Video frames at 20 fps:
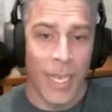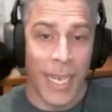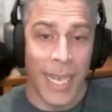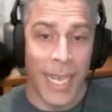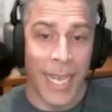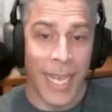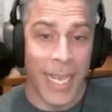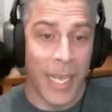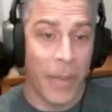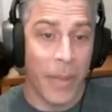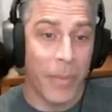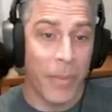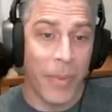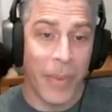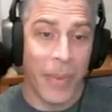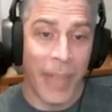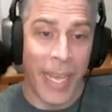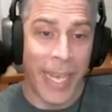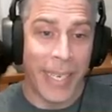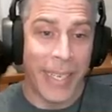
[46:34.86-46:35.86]

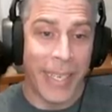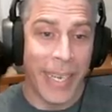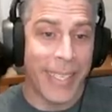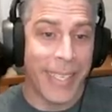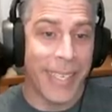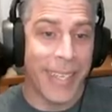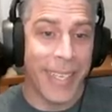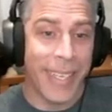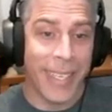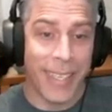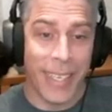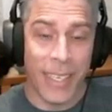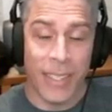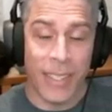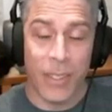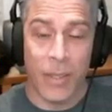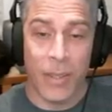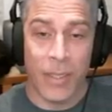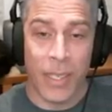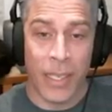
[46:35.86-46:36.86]
I'd like to think that
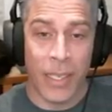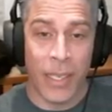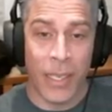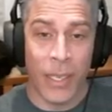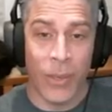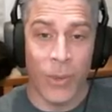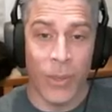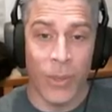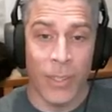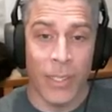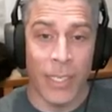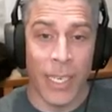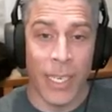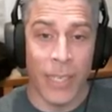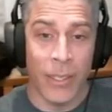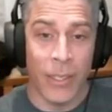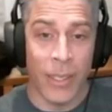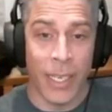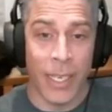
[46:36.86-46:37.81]
it's a gold standard.